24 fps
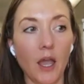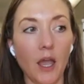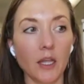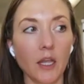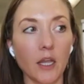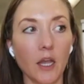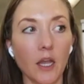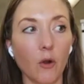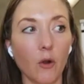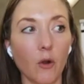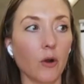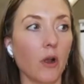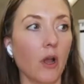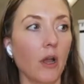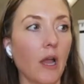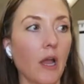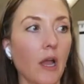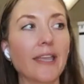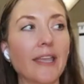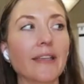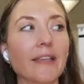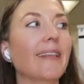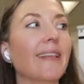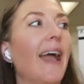or I
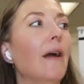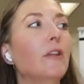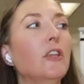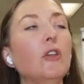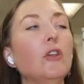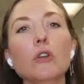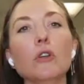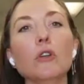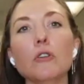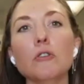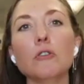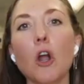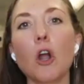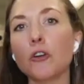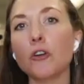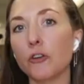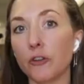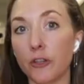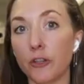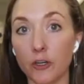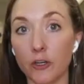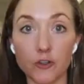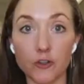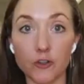guess, how do you
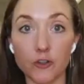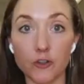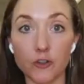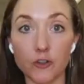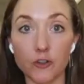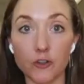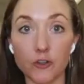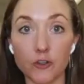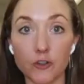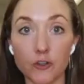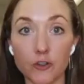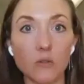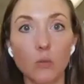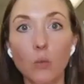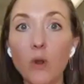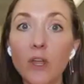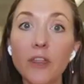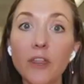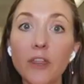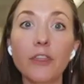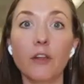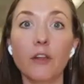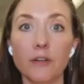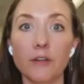garner their
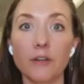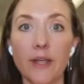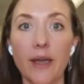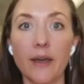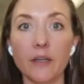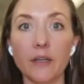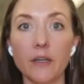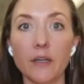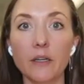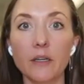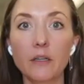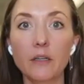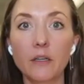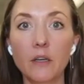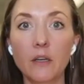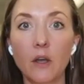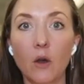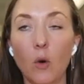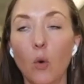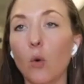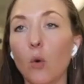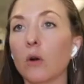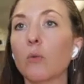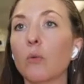trust with their data
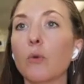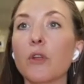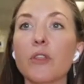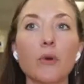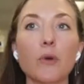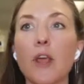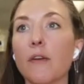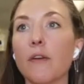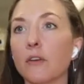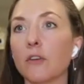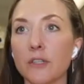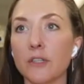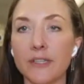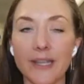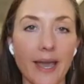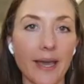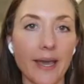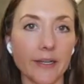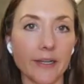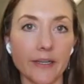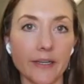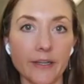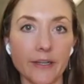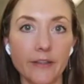or with whatever
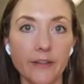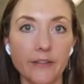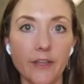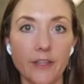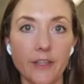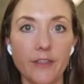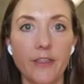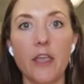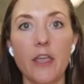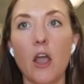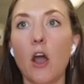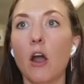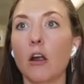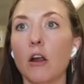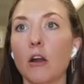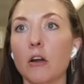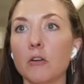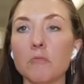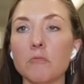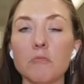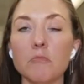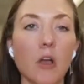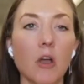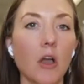data that they
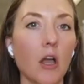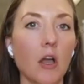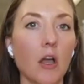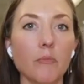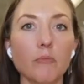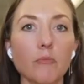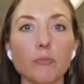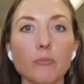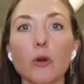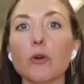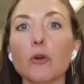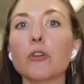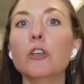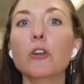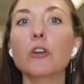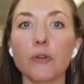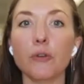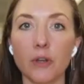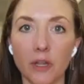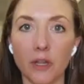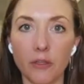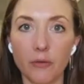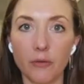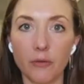are
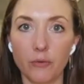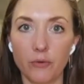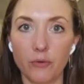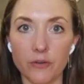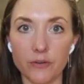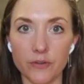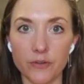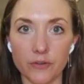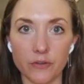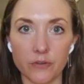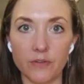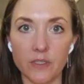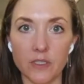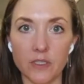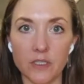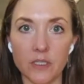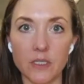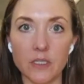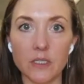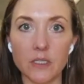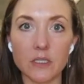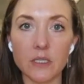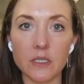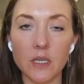procuring through your
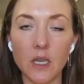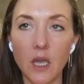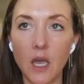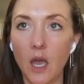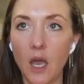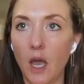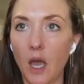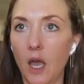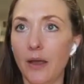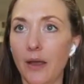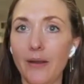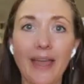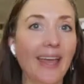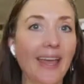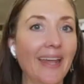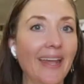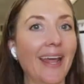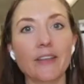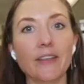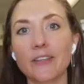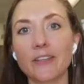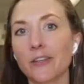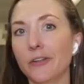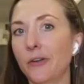services? And
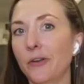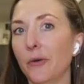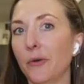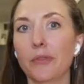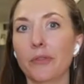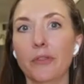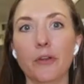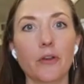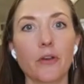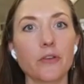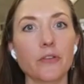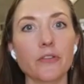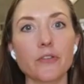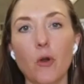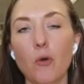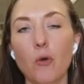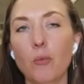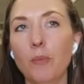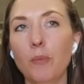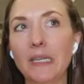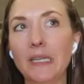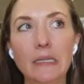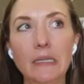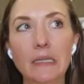you know, there are so
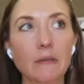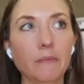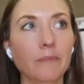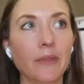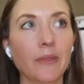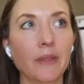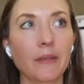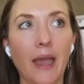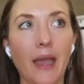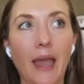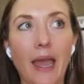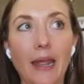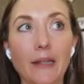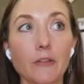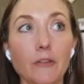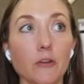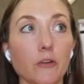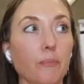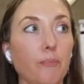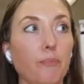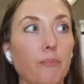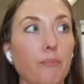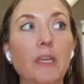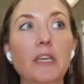many
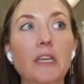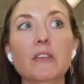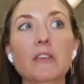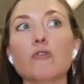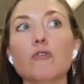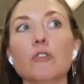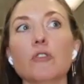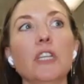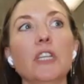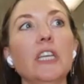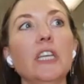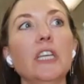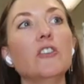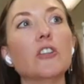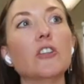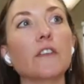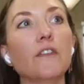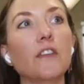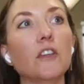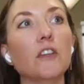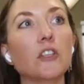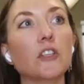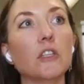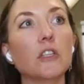either big strategic
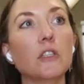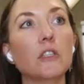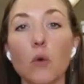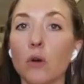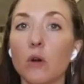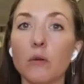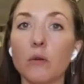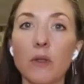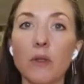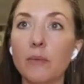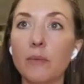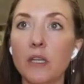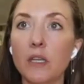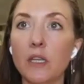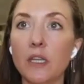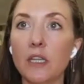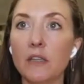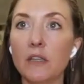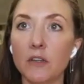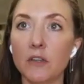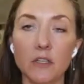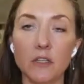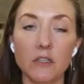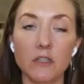visions or maybe
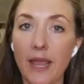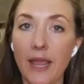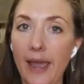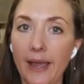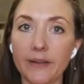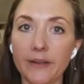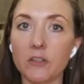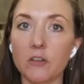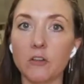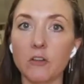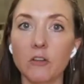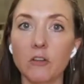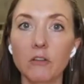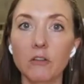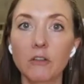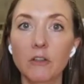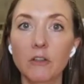even tactical